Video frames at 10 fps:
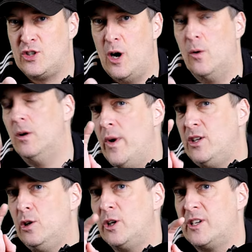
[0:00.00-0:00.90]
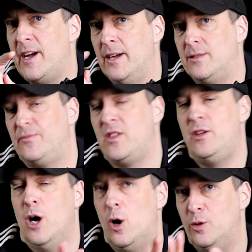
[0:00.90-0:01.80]
So when you look at
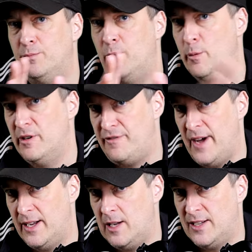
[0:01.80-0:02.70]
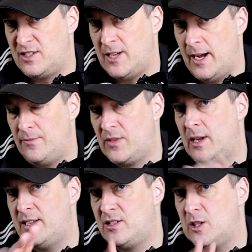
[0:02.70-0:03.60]
the old Boba Fett, let's say,
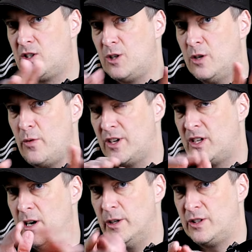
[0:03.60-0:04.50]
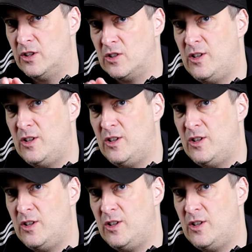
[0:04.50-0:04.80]
let's just start with the character.